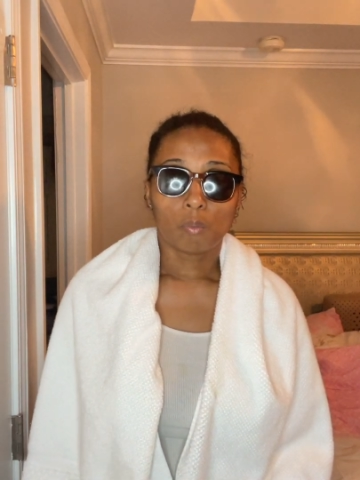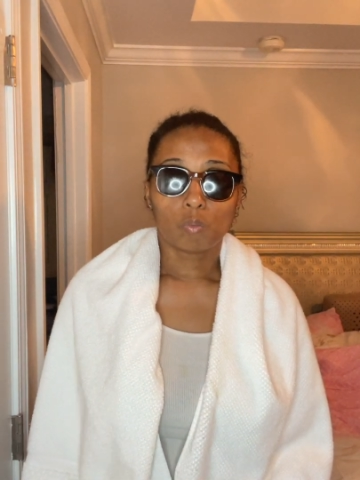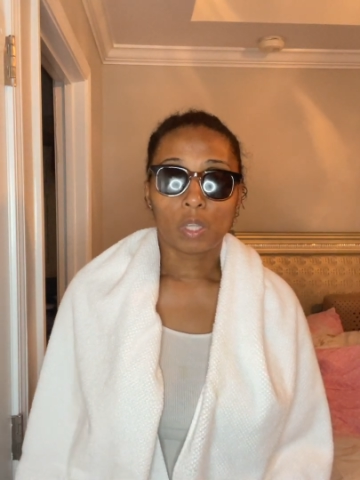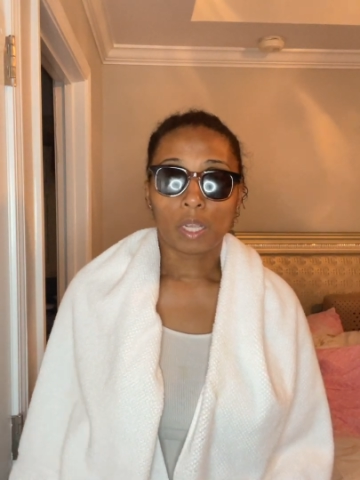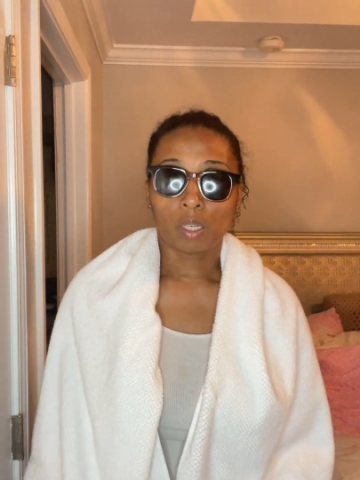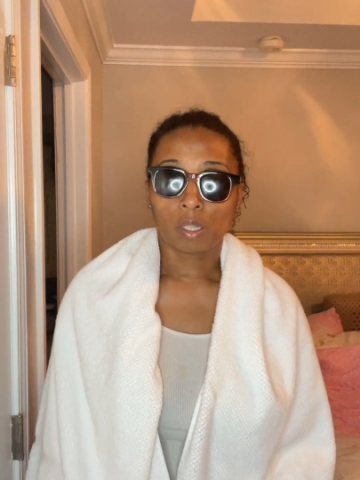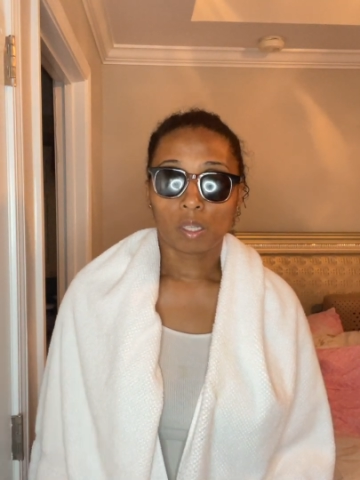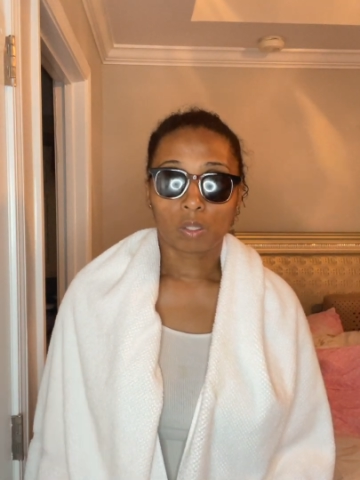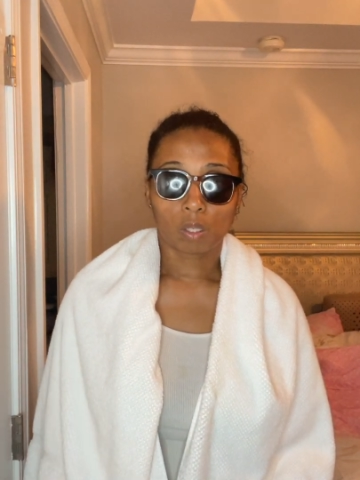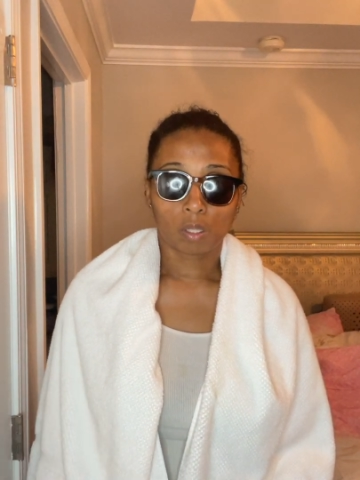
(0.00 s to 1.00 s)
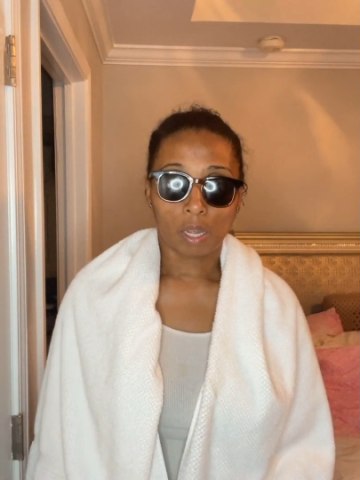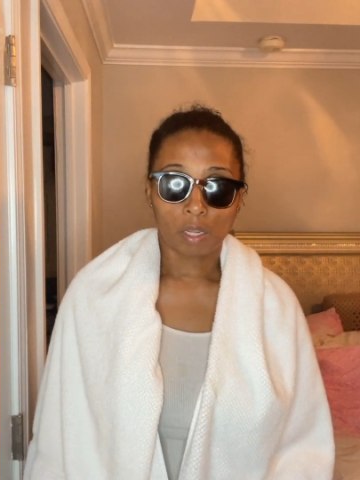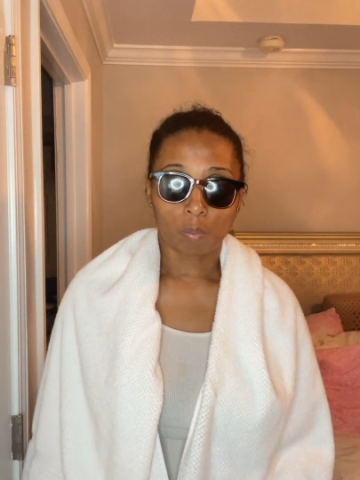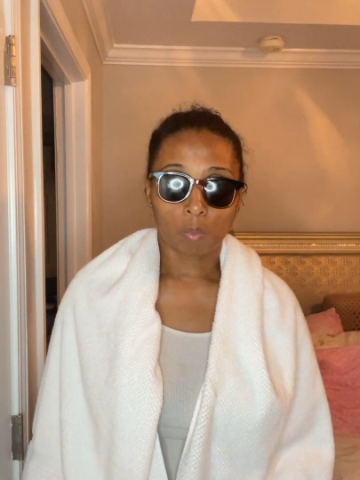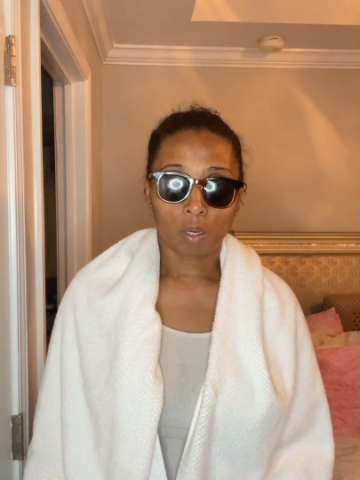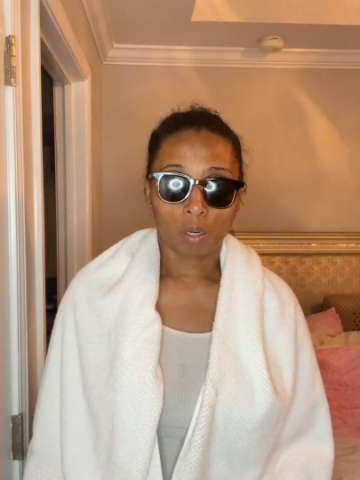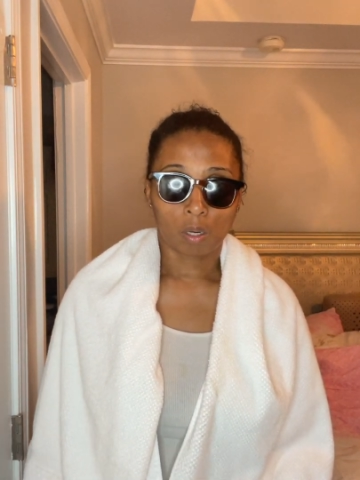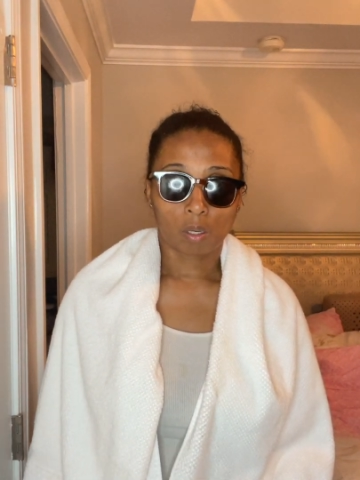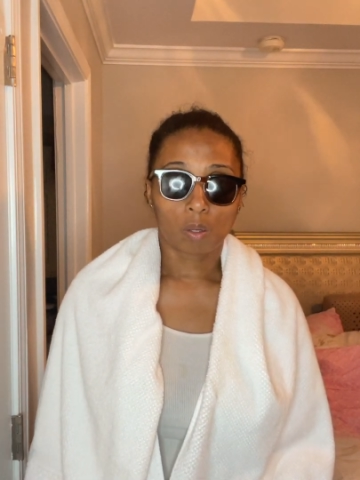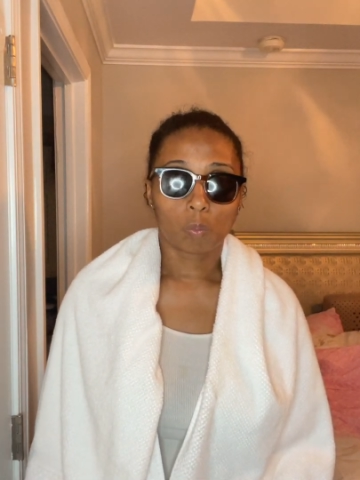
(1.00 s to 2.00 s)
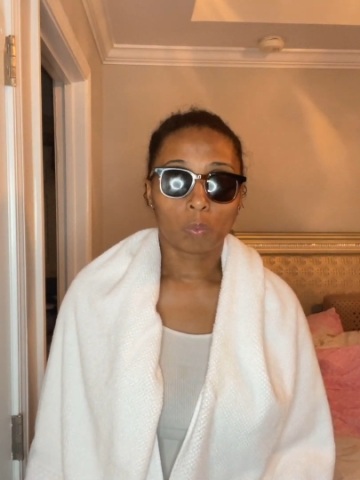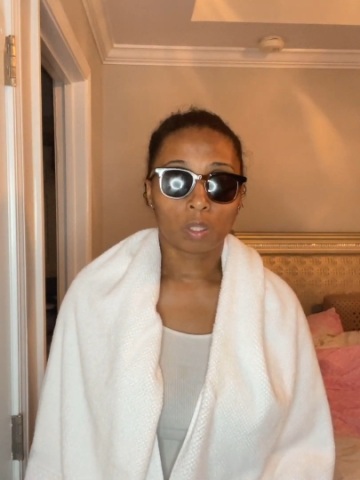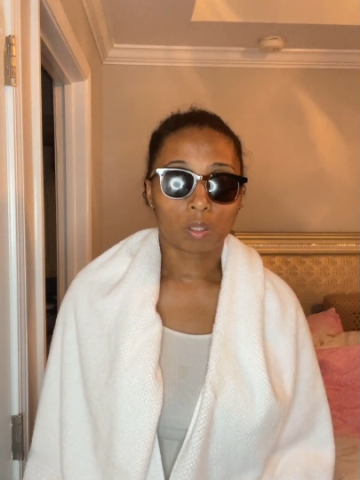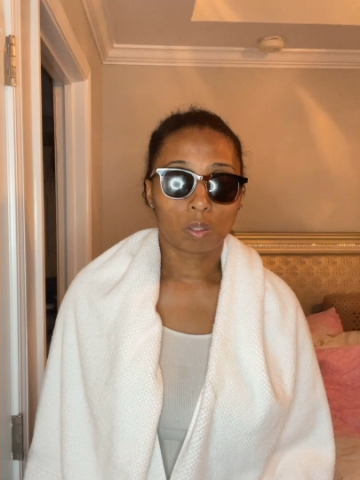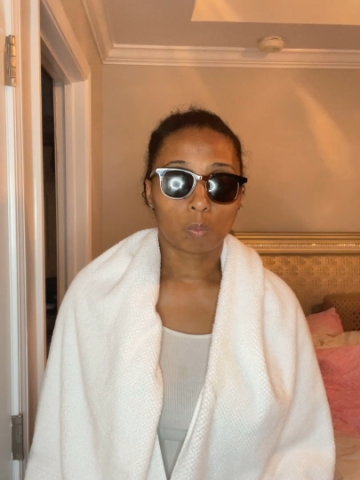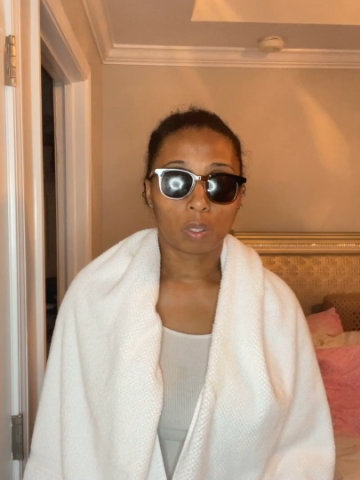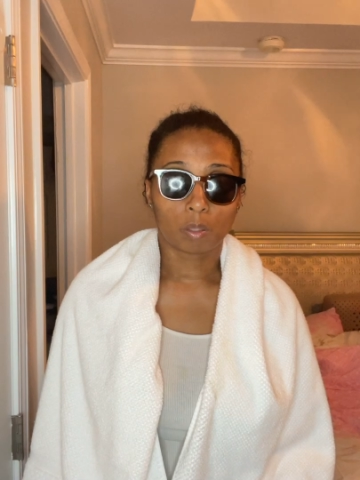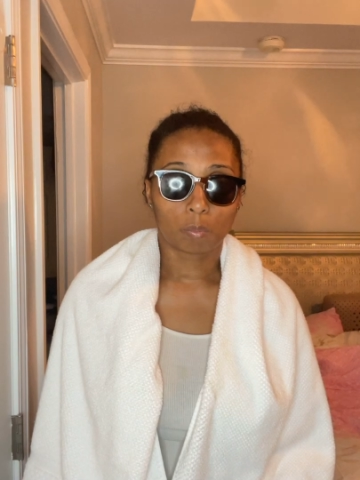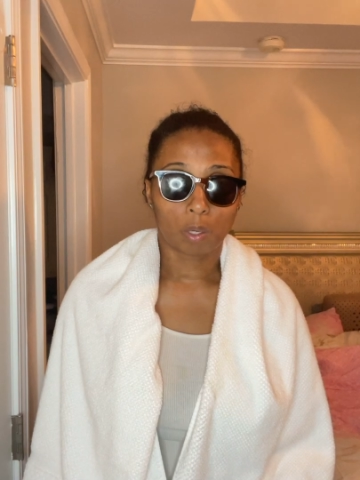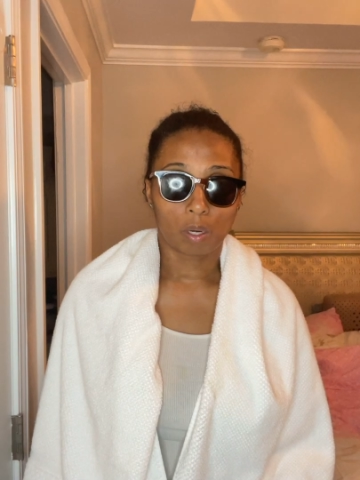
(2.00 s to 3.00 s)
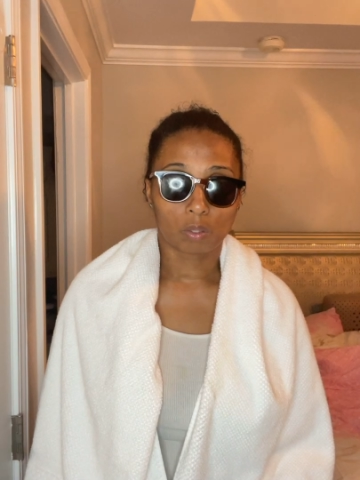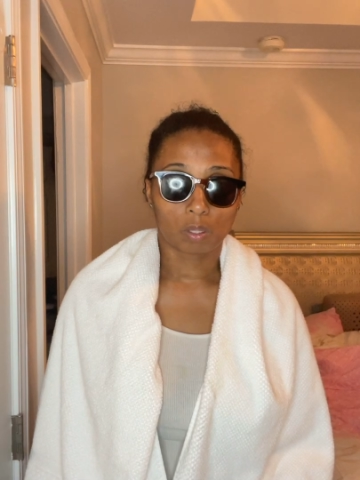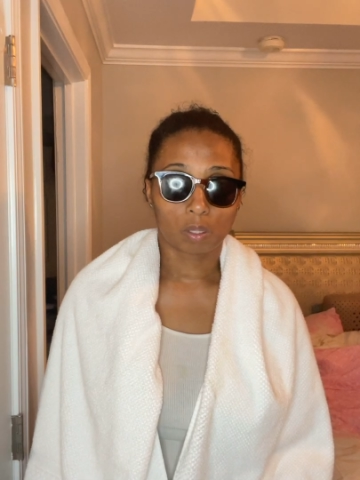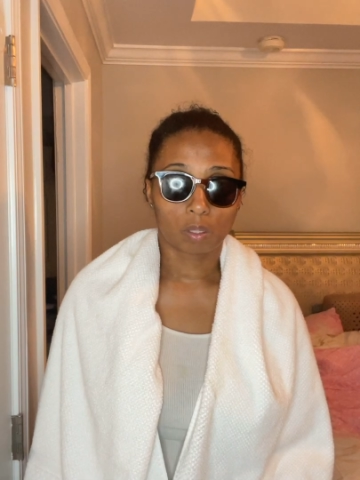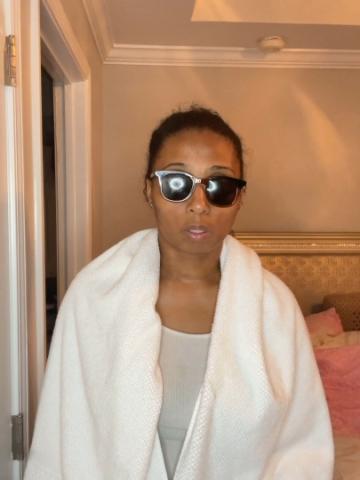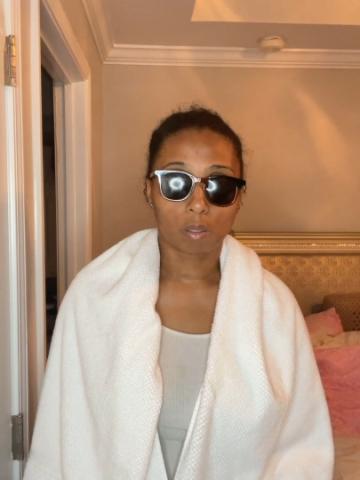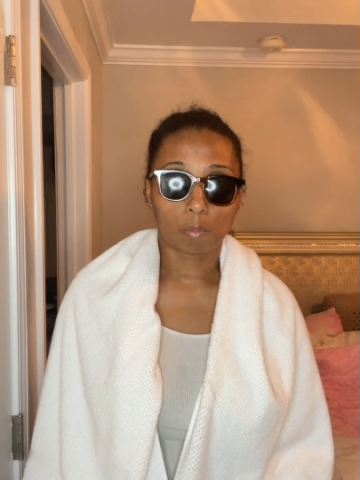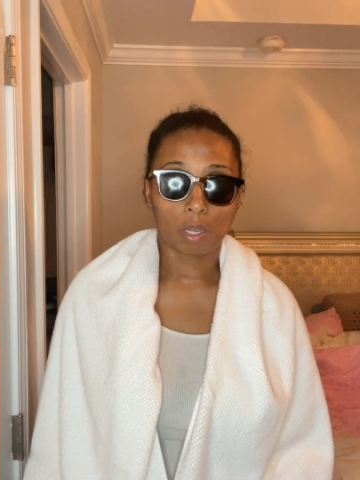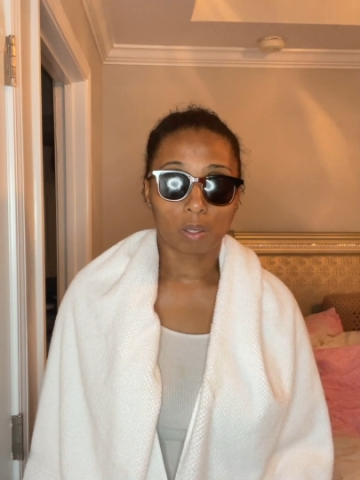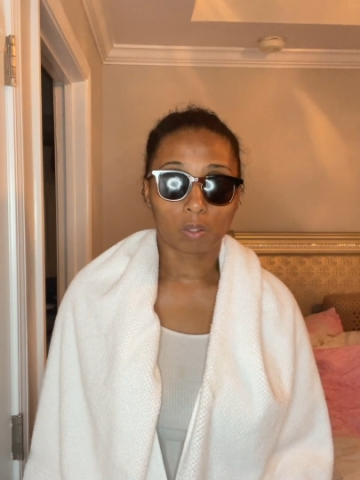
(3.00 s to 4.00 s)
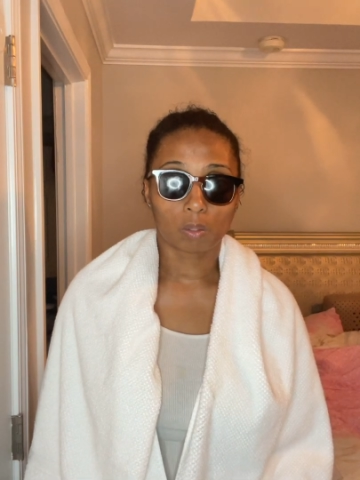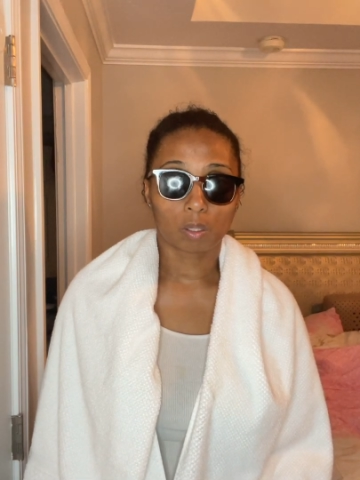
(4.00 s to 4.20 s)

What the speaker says: Dating is a nightmare when the one person, the male,